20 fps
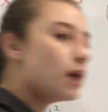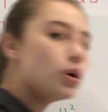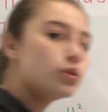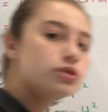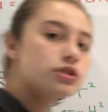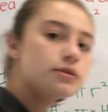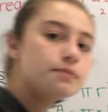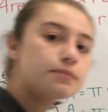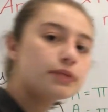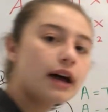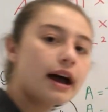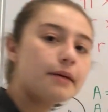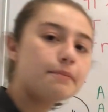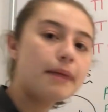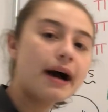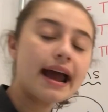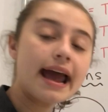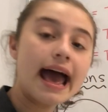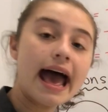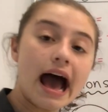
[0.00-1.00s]
multiply
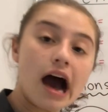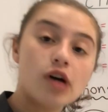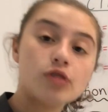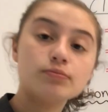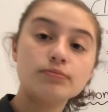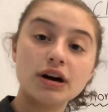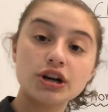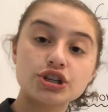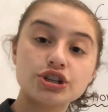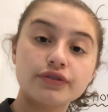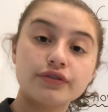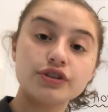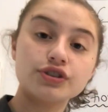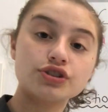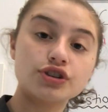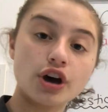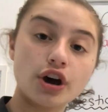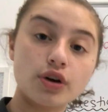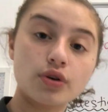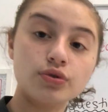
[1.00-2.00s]
by how much of a
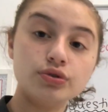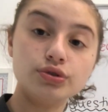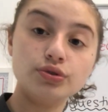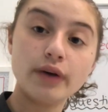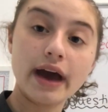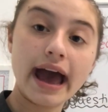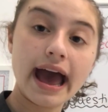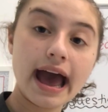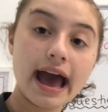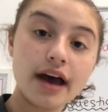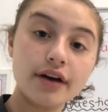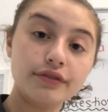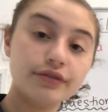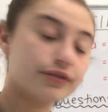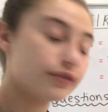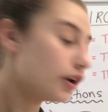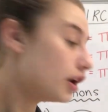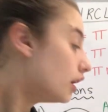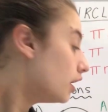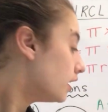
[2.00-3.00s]
circle you have.
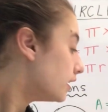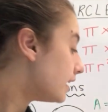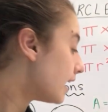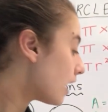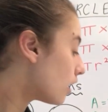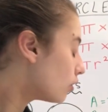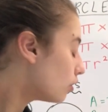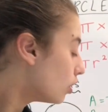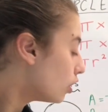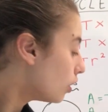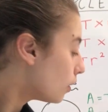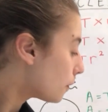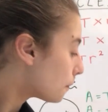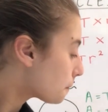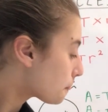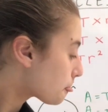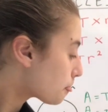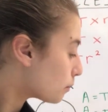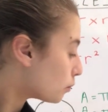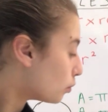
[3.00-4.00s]
Now,
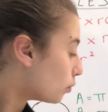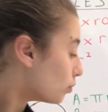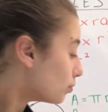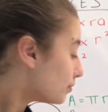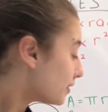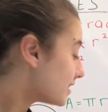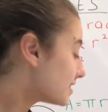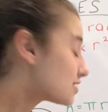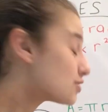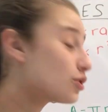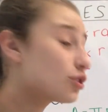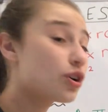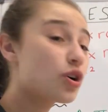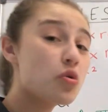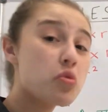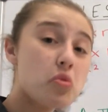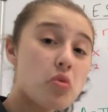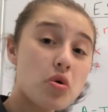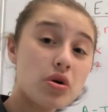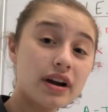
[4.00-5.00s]
it's not a
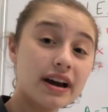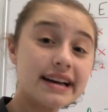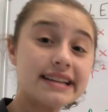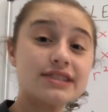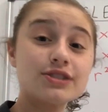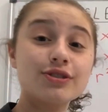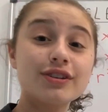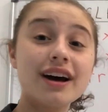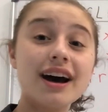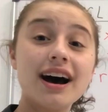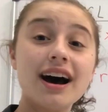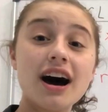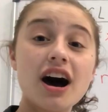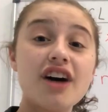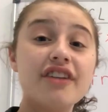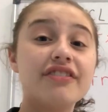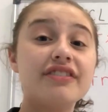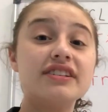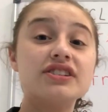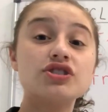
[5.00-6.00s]
quarter, it's not a
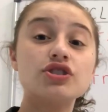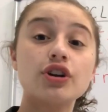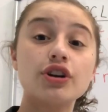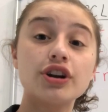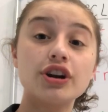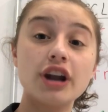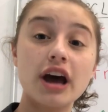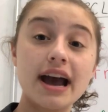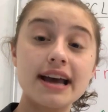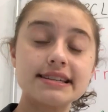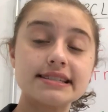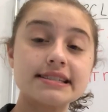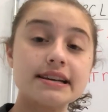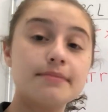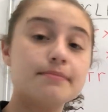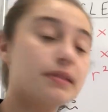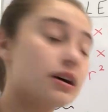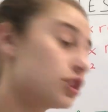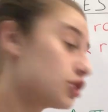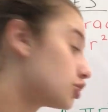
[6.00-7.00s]
half, it's not a nice
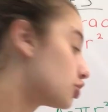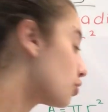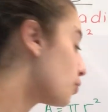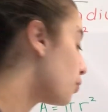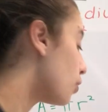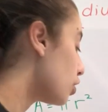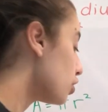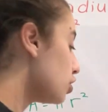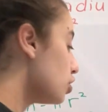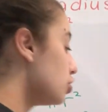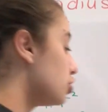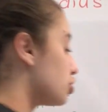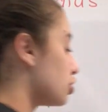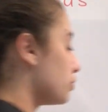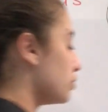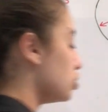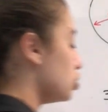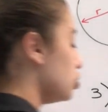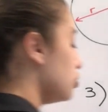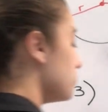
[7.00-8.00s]
number. So what you
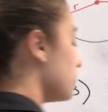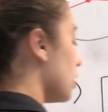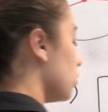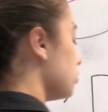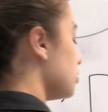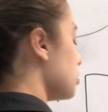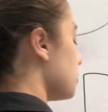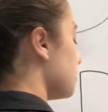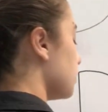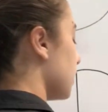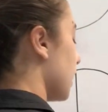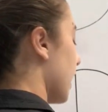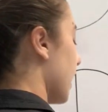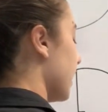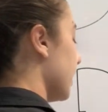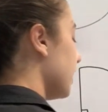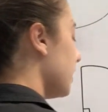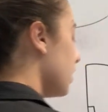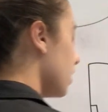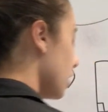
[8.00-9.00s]
do is you
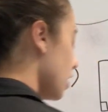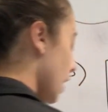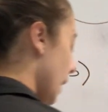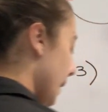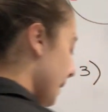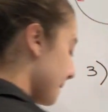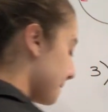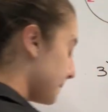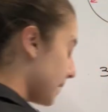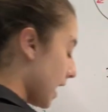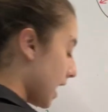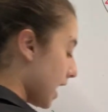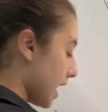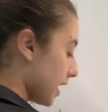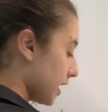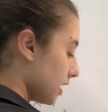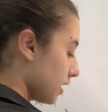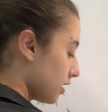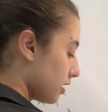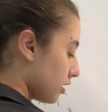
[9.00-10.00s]
multiply it
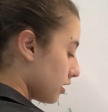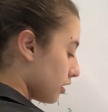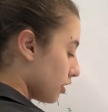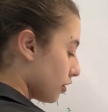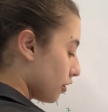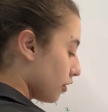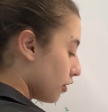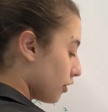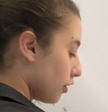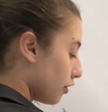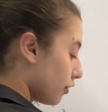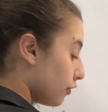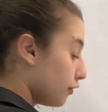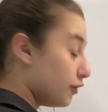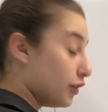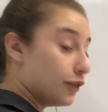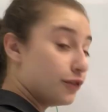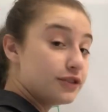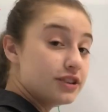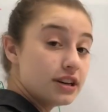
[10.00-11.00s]
by
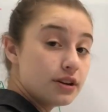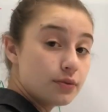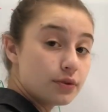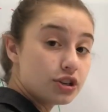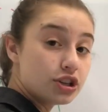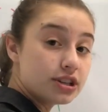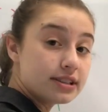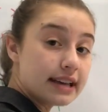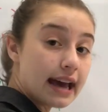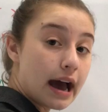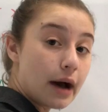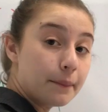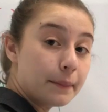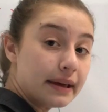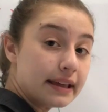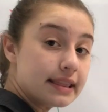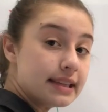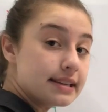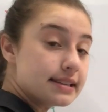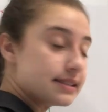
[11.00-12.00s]
50, which is how
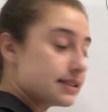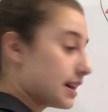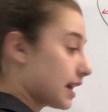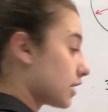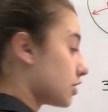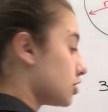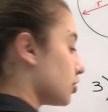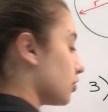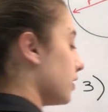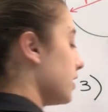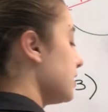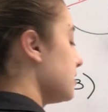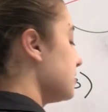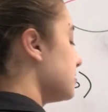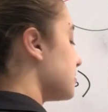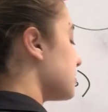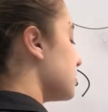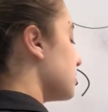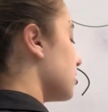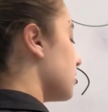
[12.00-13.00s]
big this sector
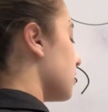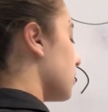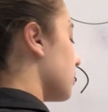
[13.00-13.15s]
is,